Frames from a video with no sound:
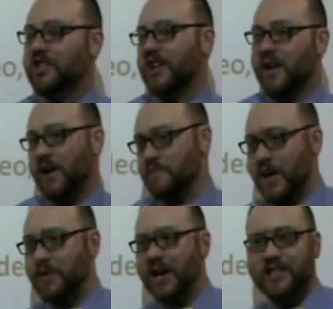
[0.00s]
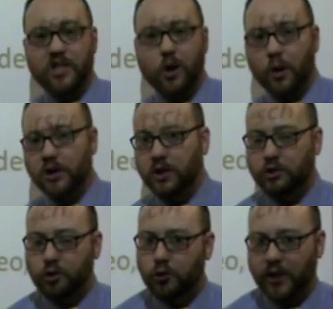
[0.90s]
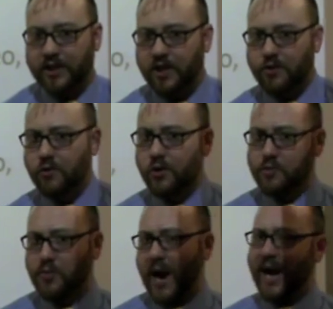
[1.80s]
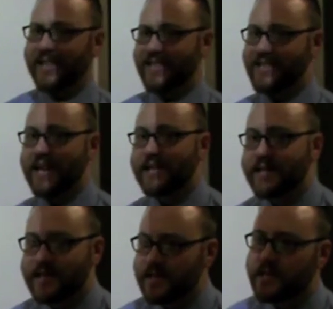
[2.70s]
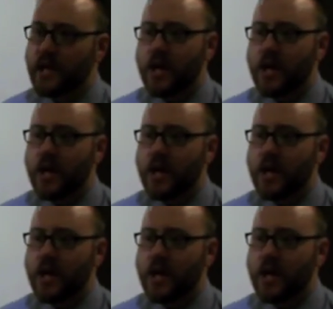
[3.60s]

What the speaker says: and maybe I did go a little too quickly through those practice sentences.